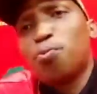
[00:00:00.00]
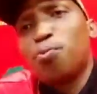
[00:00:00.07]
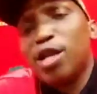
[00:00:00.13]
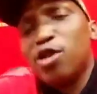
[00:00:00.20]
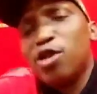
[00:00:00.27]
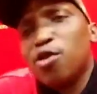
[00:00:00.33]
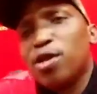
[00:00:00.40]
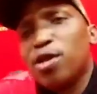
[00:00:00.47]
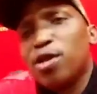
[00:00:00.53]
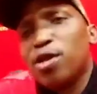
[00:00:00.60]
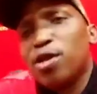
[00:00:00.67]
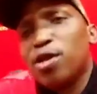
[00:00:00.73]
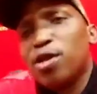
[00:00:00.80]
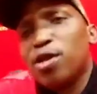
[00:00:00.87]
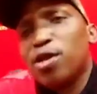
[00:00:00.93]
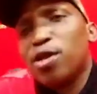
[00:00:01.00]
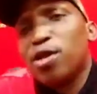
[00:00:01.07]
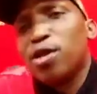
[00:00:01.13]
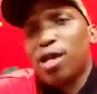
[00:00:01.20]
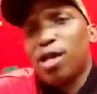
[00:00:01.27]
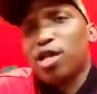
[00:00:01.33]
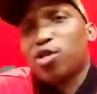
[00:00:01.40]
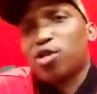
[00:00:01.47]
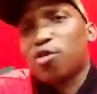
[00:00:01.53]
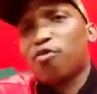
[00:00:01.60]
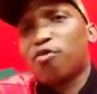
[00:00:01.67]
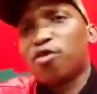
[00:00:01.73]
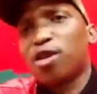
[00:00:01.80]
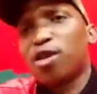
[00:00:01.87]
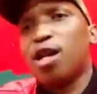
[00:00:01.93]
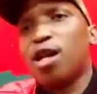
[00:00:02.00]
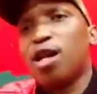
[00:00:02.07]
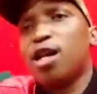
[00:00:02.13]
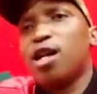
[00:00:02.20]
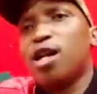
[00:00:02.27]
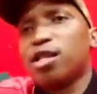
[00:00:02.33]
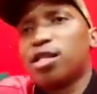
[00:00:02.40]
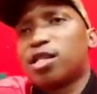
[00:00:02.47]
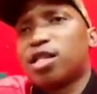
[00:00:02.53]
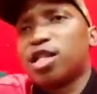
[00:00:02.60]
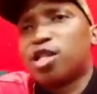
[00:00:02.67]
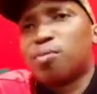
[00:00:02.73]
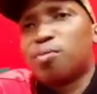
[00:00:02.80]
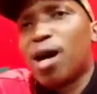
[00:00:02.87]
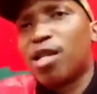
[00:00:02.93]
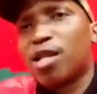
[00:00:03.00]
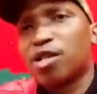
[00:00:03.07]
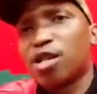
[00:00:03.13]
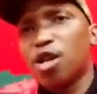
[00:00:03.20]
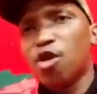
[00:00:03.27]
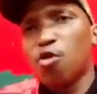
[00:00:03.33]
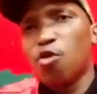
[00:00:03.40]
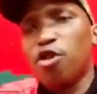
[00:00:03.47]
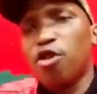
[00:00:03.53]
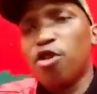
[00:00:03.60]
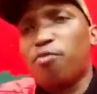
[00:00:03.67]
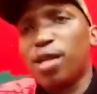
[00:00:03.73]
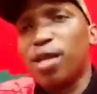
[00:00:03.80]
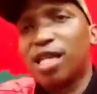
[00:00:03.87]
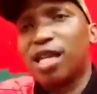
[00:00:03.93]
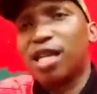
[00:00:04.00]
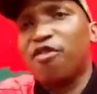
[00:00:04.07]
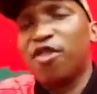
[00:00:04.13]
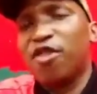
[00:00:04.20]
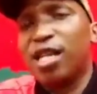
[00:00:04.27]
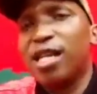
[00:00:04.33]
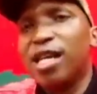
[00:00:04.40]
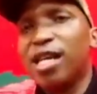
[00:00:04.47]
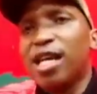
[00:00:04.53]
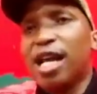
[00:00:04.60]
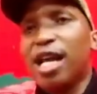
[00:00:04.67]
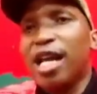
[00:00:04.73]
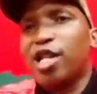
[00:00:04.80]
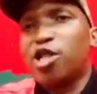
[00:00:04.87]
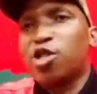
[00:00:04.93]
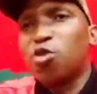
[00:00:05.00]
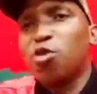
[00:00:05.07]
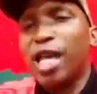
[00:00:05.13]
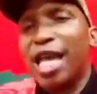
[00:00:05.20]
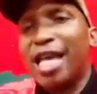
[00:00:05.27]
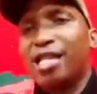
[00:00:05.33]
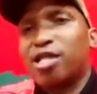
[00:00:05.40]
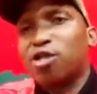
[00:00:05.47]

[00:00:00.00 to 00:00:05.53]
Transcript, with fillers: billion in a space of uh, months. six months? Yeah, six months. Let, let, let, two years.